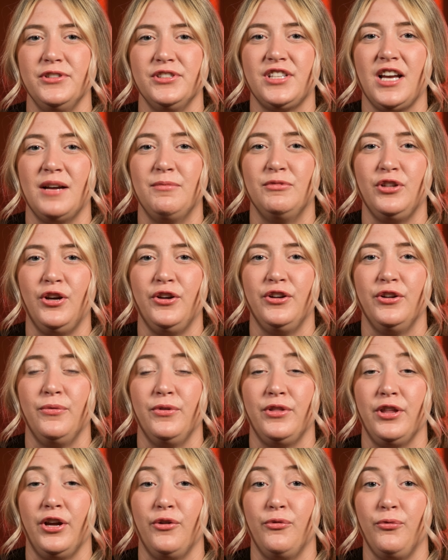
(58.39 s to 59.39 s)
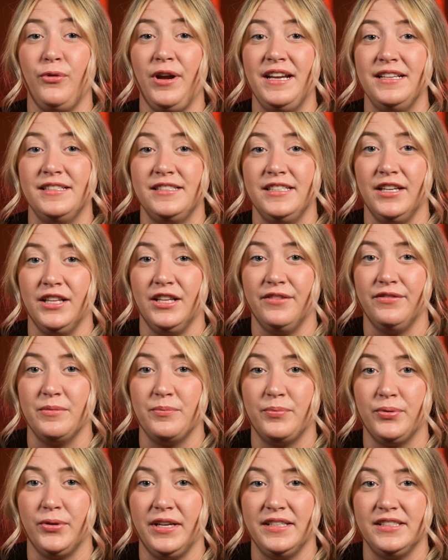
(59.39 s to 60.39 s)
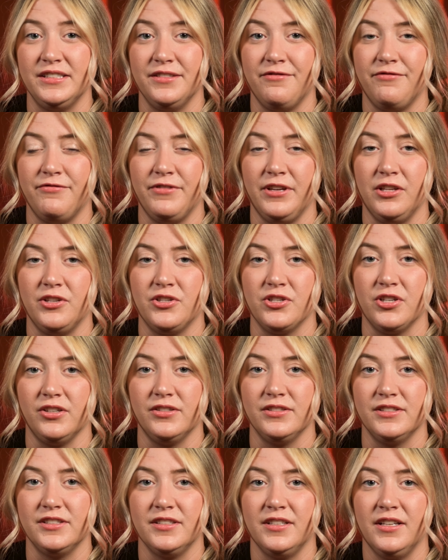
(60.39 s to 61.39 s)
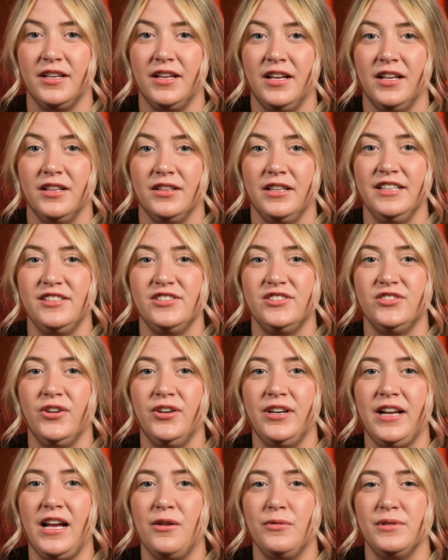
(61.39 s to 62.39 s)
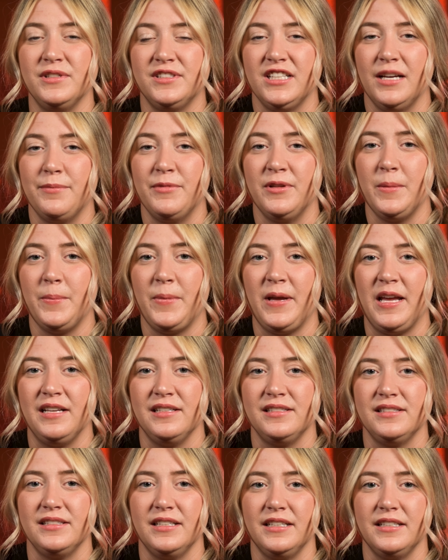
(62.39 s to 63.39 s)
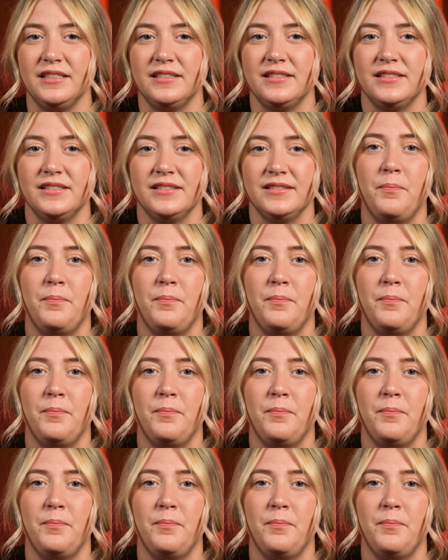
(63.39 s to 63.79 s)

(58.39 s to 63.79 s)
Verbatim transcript: come loaded with a great deal of impressive features. Let's start out with some of the basics.